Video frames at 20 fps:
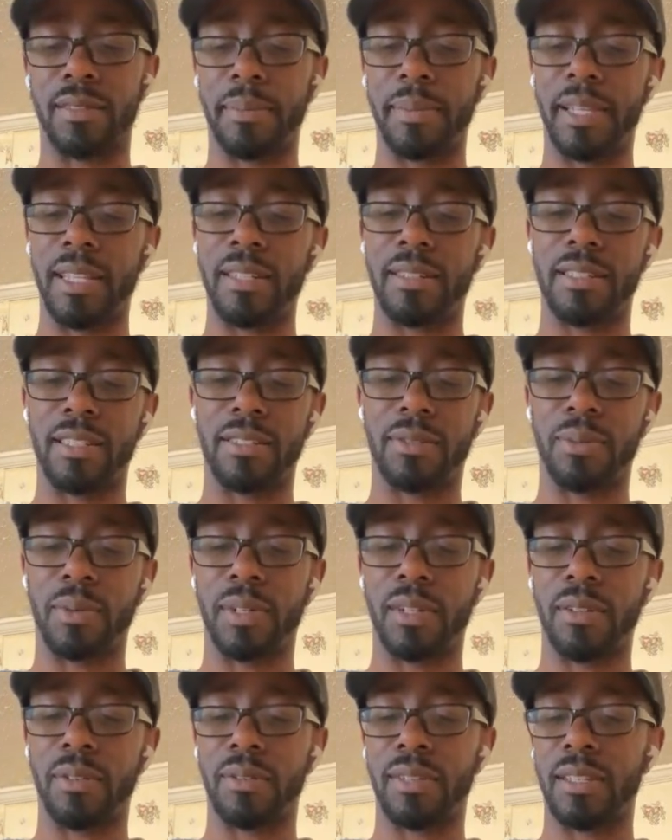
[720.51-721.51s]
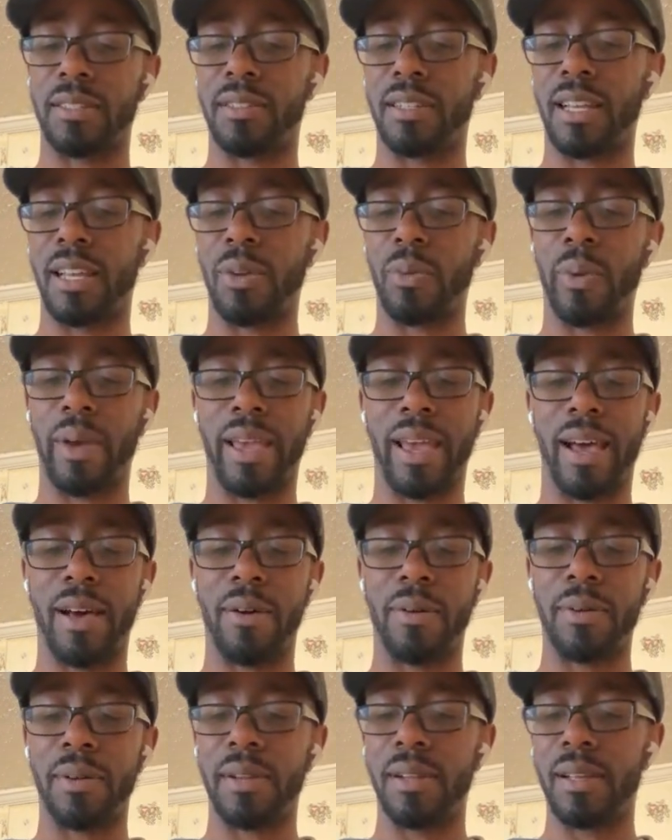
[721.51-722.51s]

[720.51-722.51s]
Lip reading: I mean, it's just one of those things you got to weigh out.